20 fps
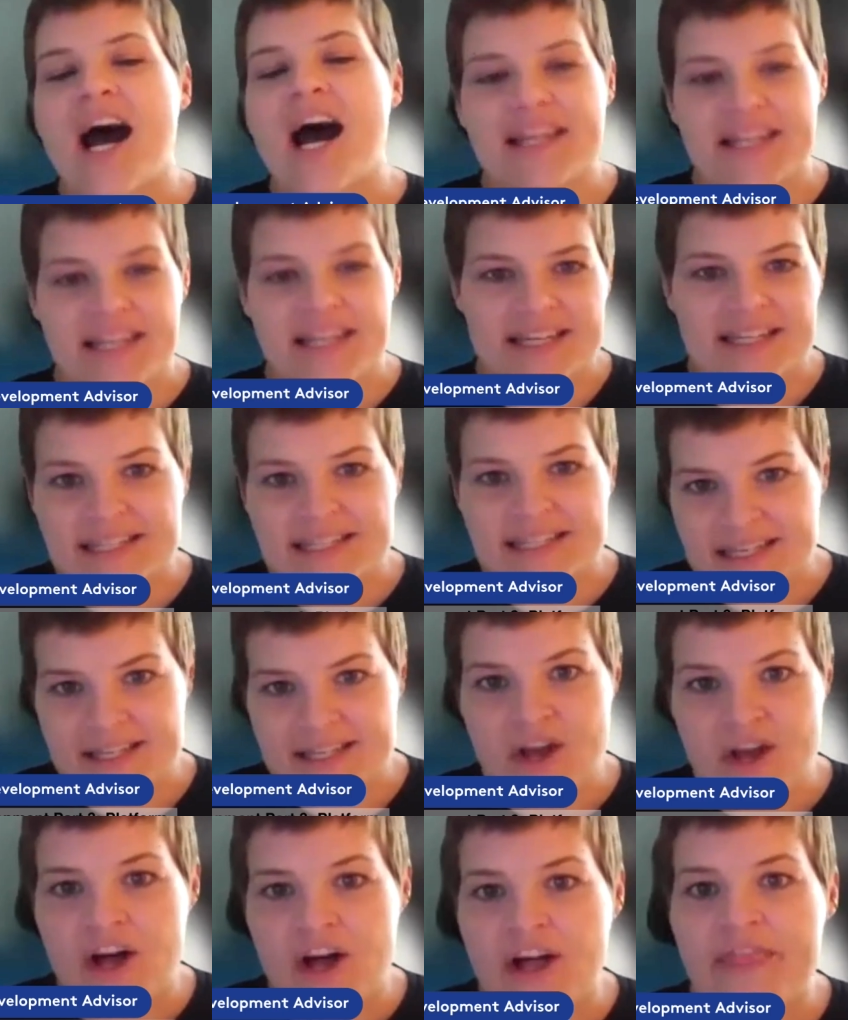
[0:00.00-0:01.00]
audiences
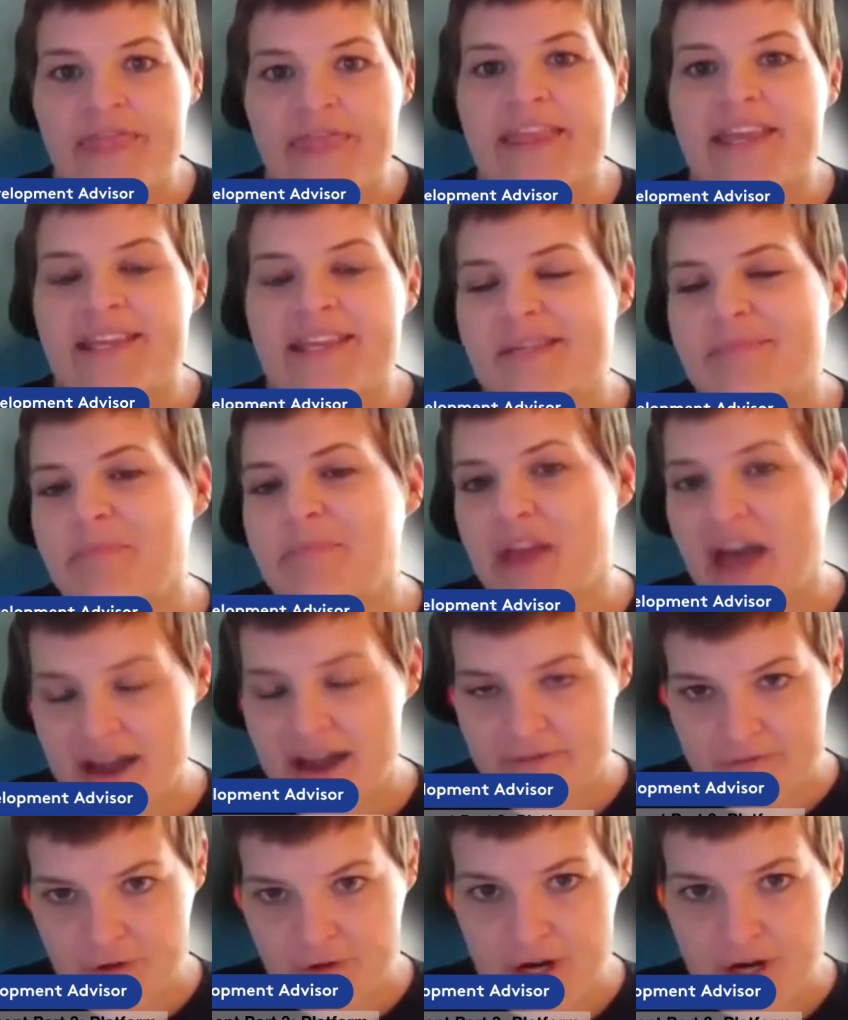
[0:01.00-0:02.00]
on these
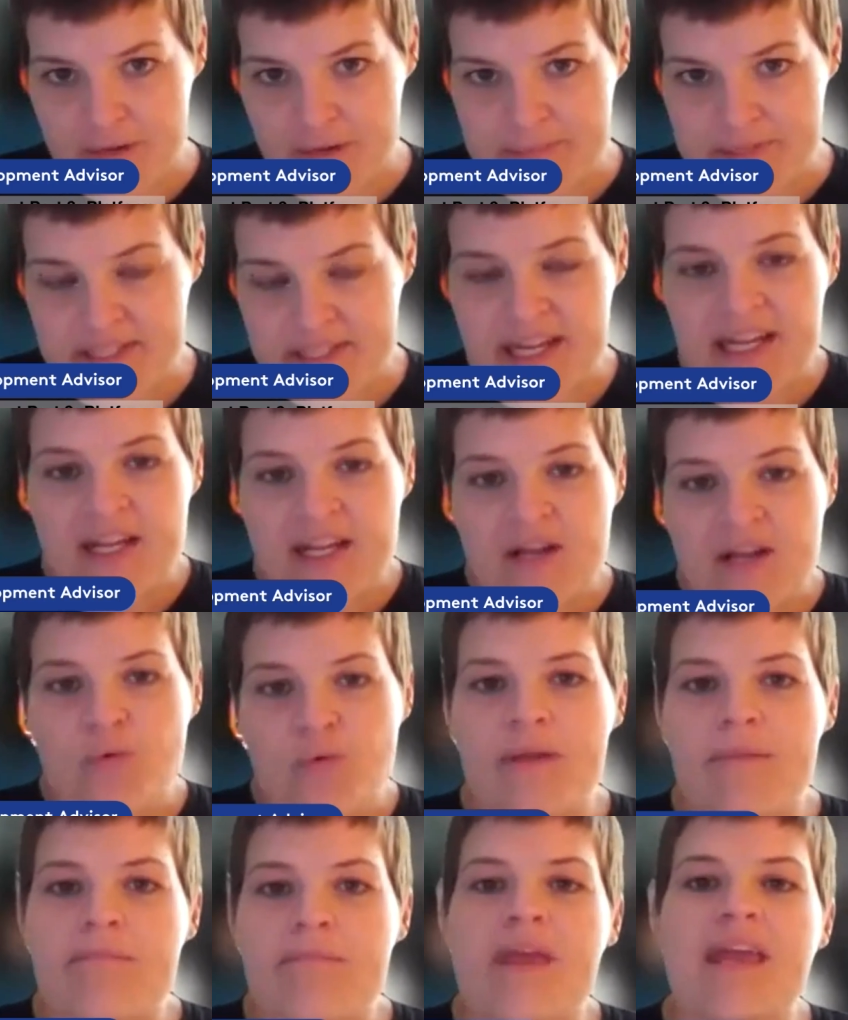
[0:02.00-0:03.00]
platforms,
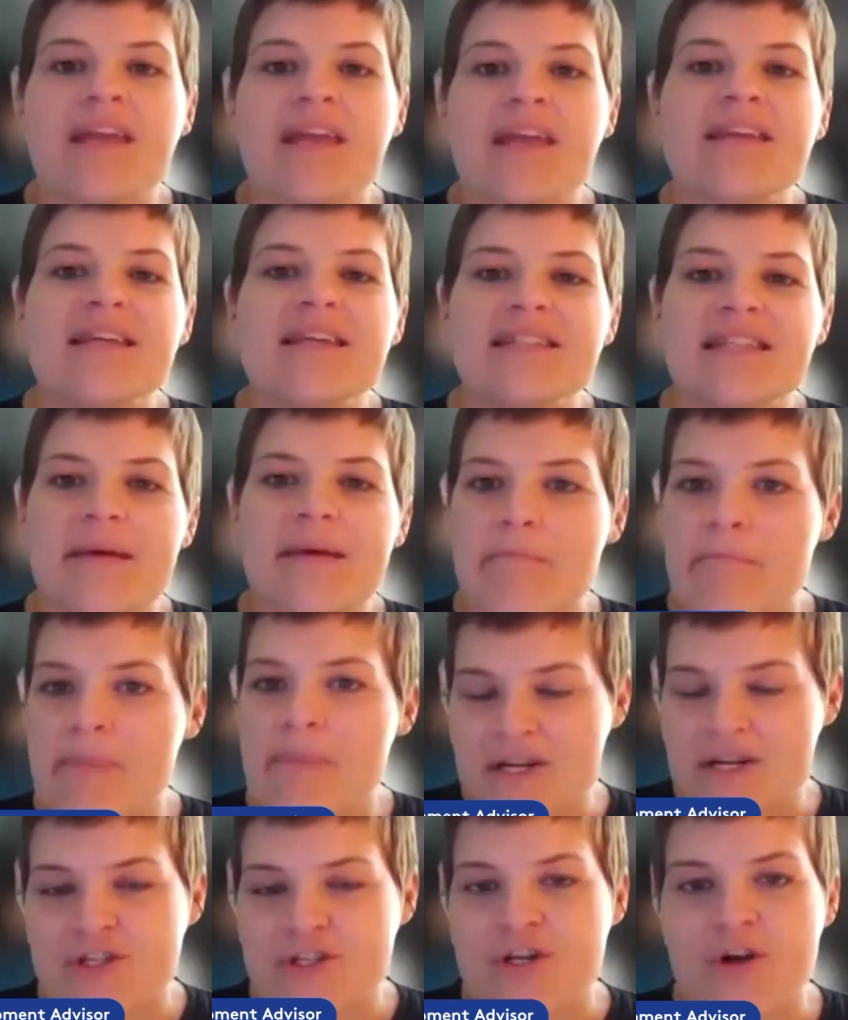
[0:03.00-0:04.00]
we may need to
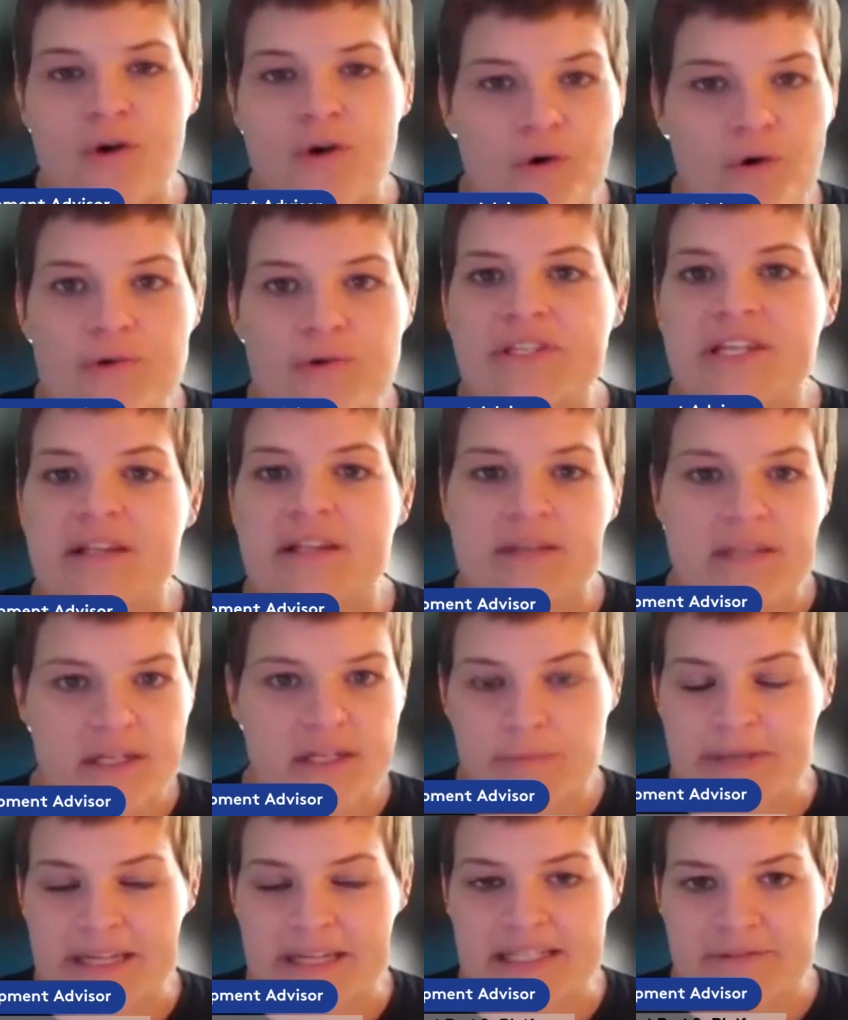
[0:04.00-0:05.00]
measure goals a
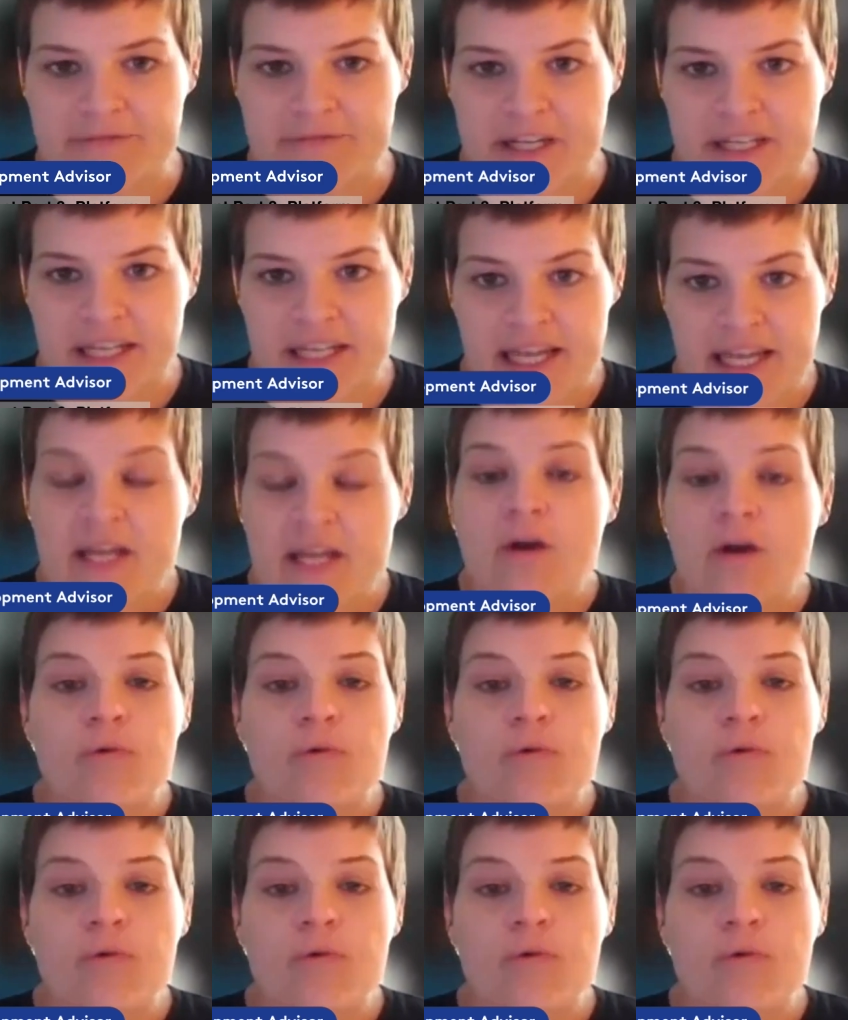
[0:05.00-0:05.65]
little bit differently.